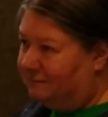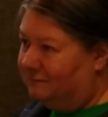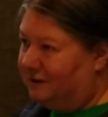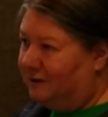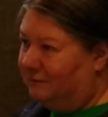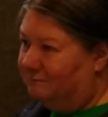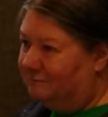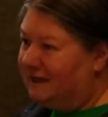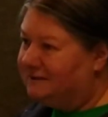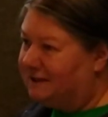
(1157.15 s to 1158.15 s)
you know,
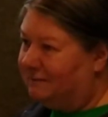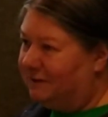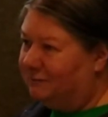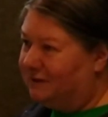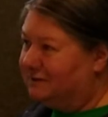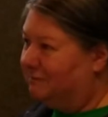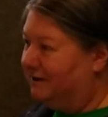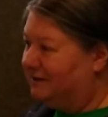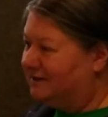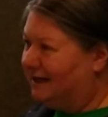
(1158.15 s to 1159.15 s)
bank statement once a month
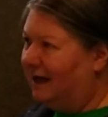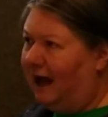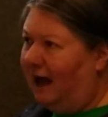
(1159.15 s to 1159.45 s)
and say,